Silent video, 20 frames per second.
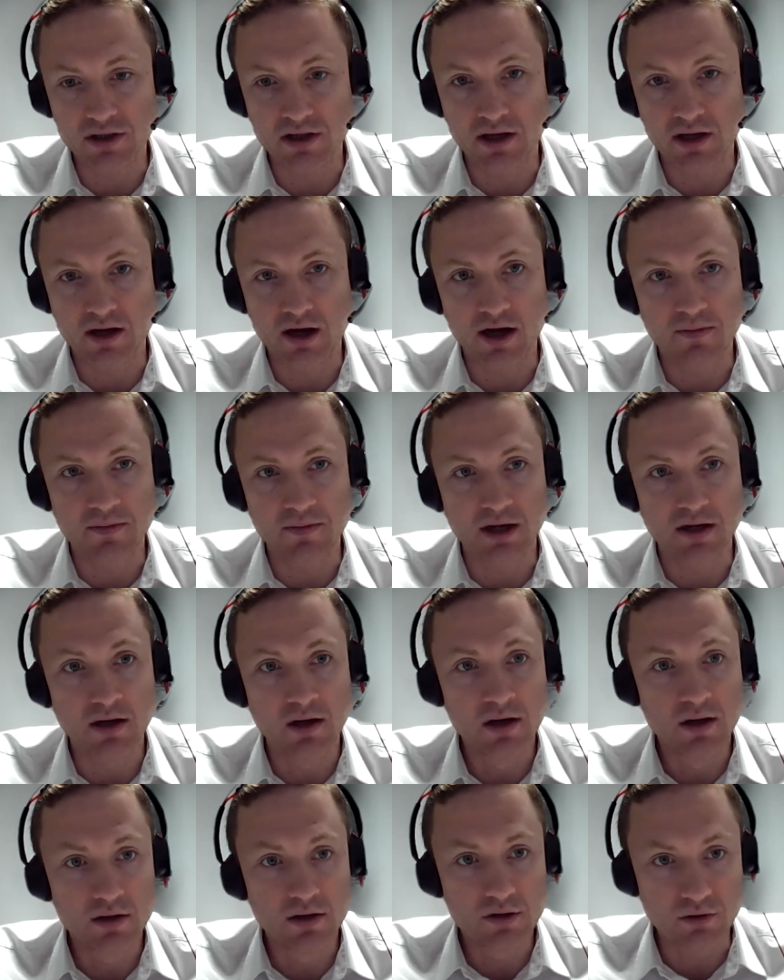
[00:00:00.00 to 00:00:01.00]
the economy.
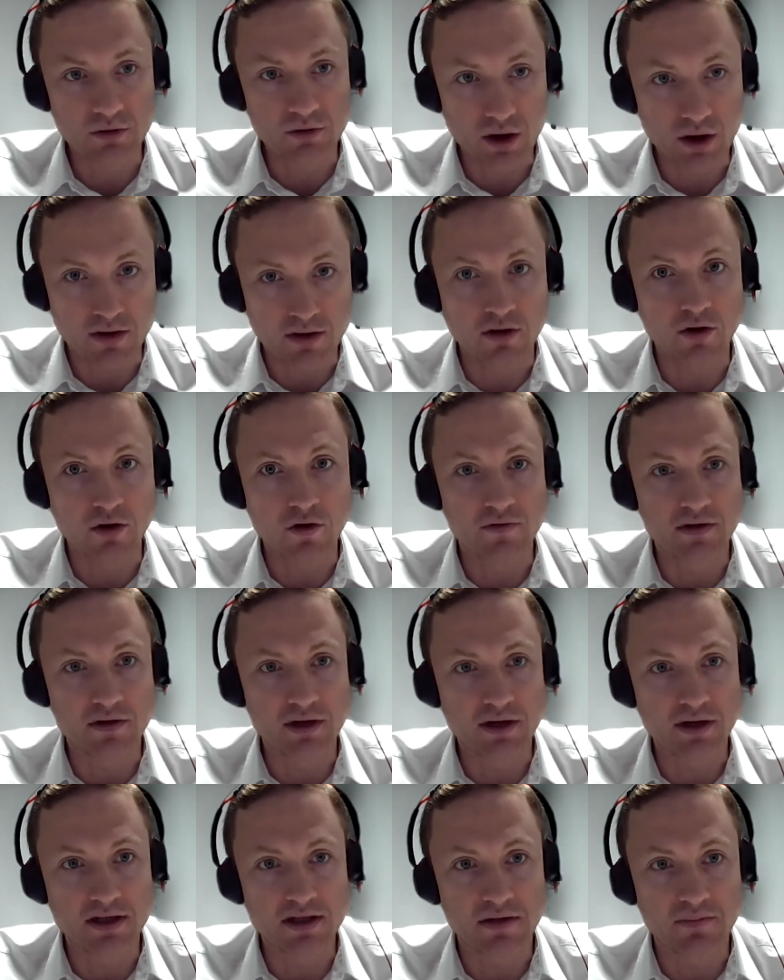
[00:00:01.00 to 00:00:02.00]
Throughout the
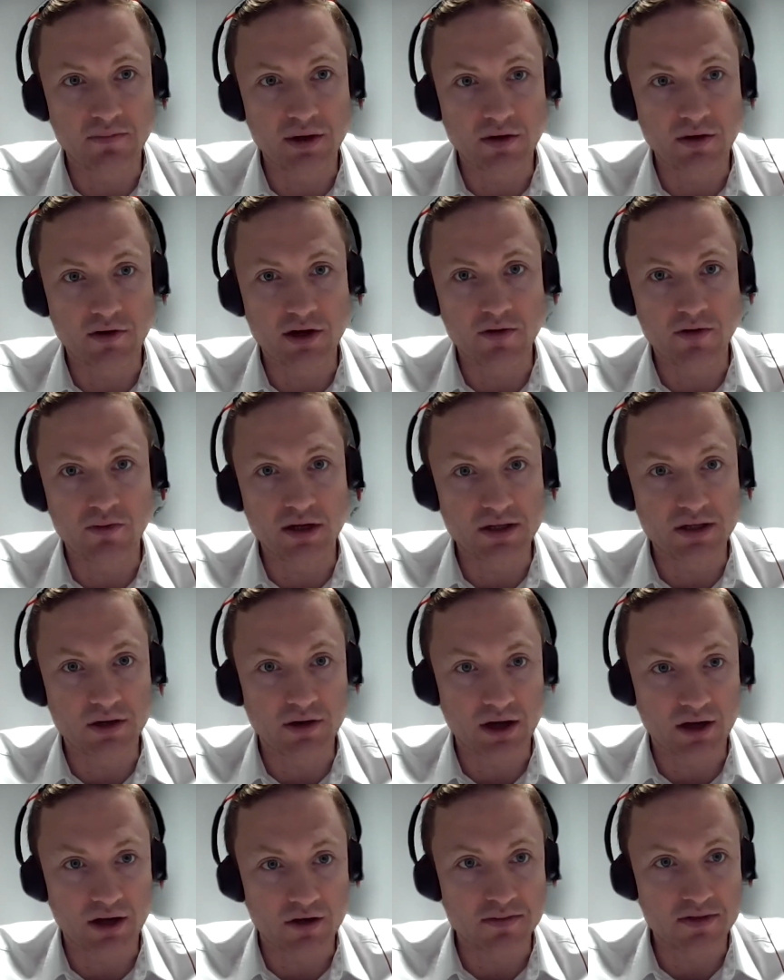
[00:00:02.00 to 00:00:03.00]
COVID-19 period, we
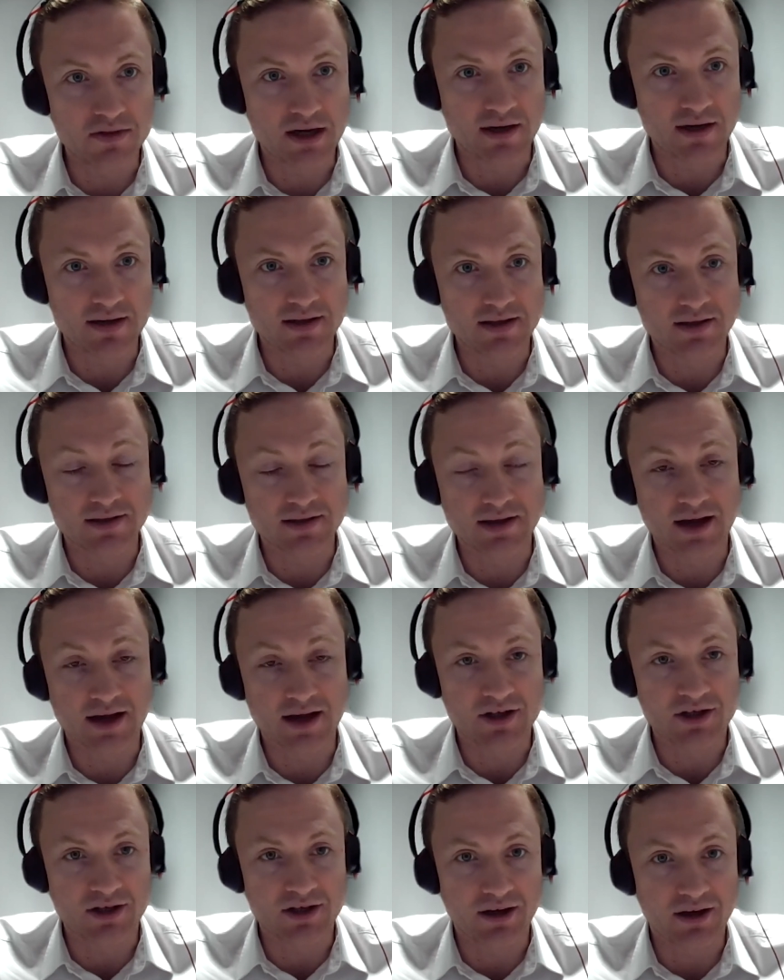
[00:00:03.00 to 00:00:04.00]
saw income taxes
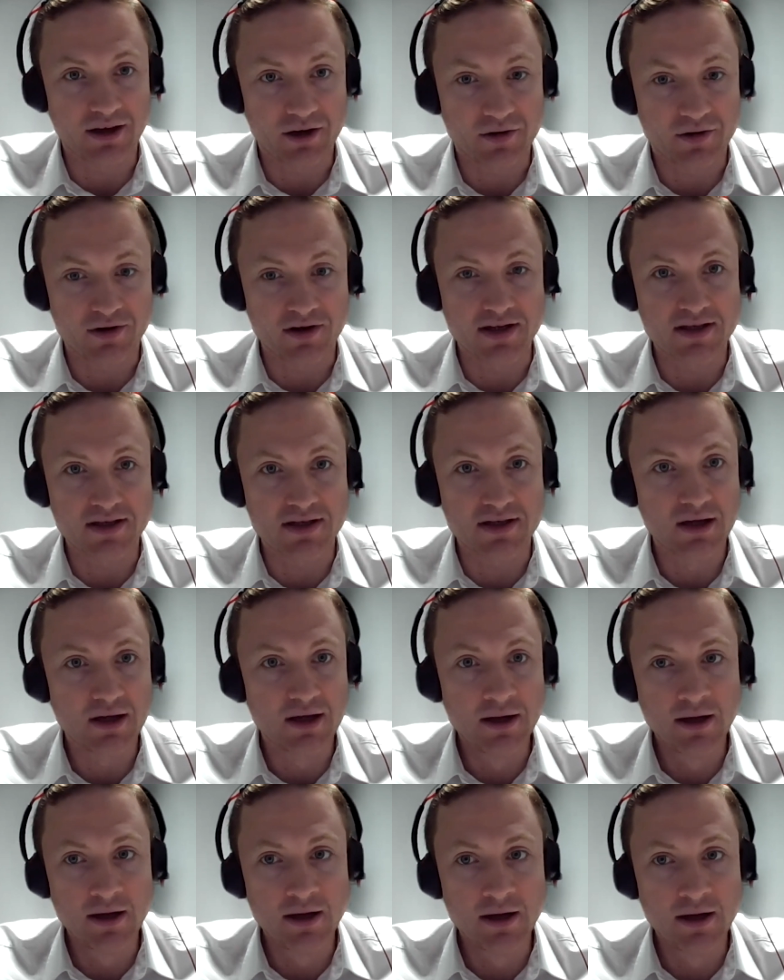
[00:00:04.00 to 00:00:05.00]
actually increase,
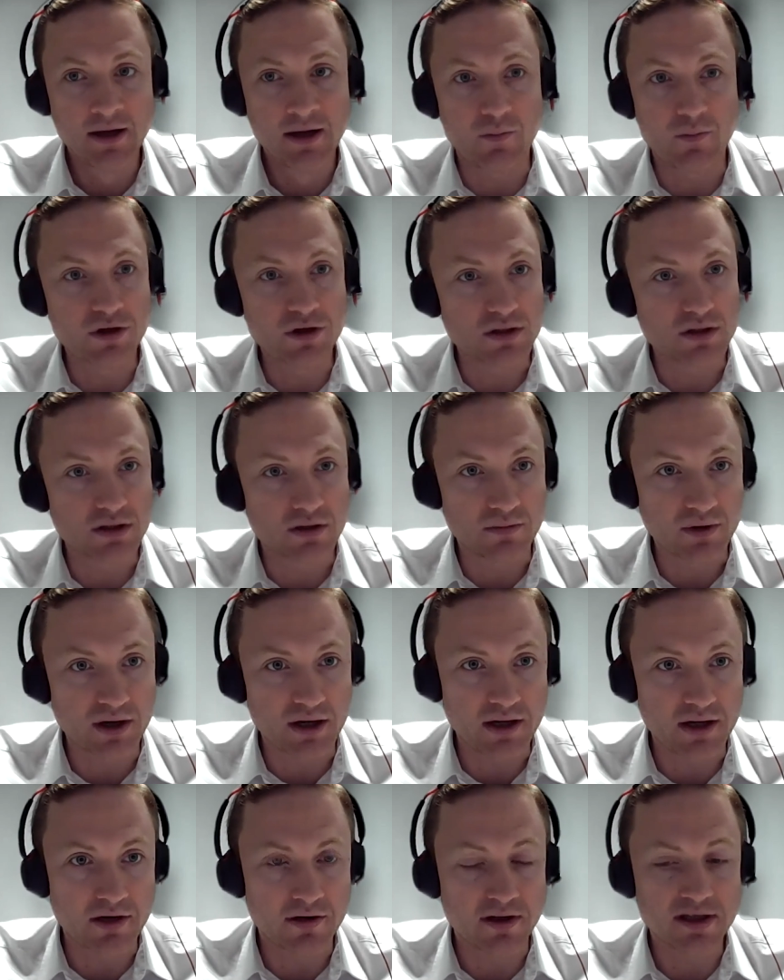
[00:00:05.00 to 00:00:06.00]
which is
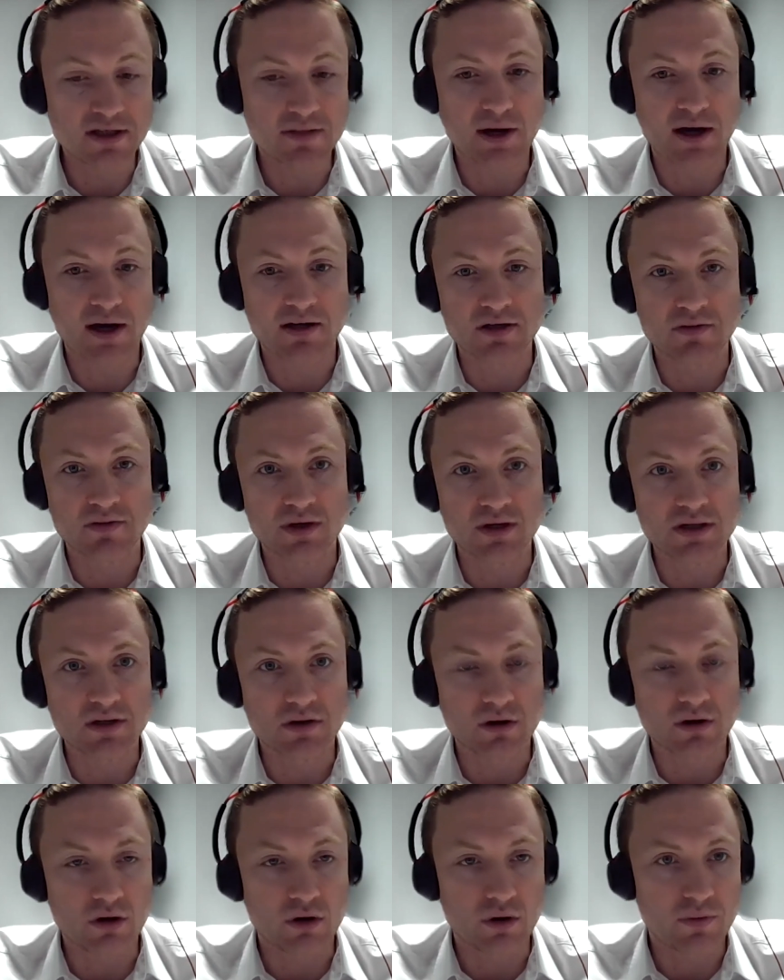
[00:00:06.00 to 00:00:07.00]
completely unexpected. We
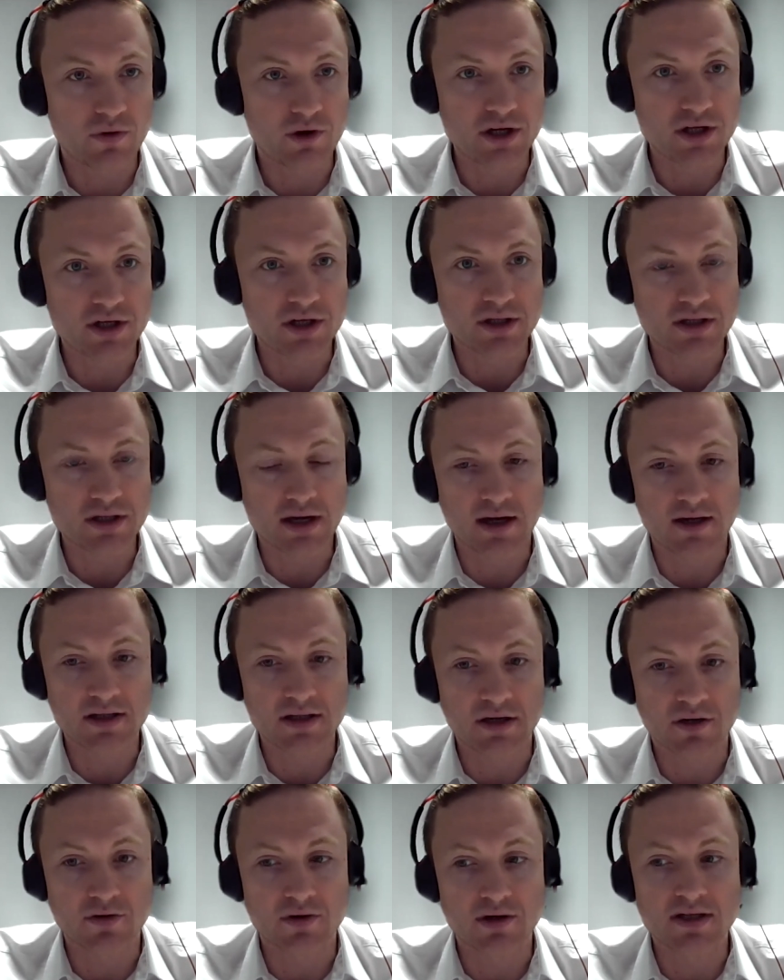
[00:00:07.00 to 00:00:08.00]
saw corporation
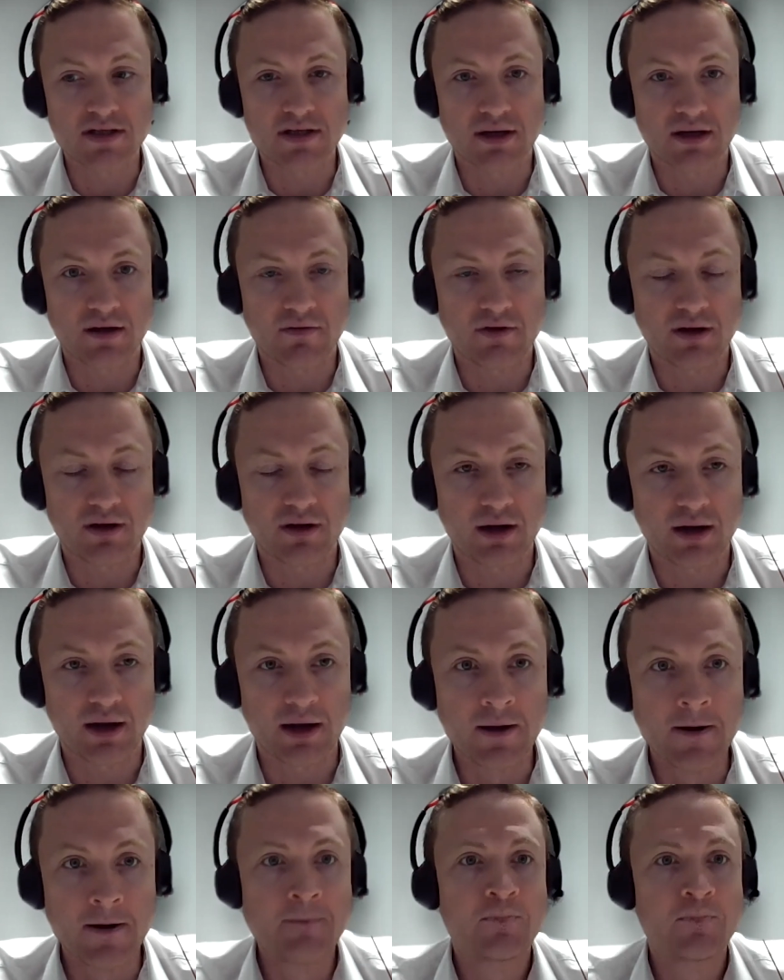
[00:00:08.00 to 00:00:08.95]
tax increase significantly.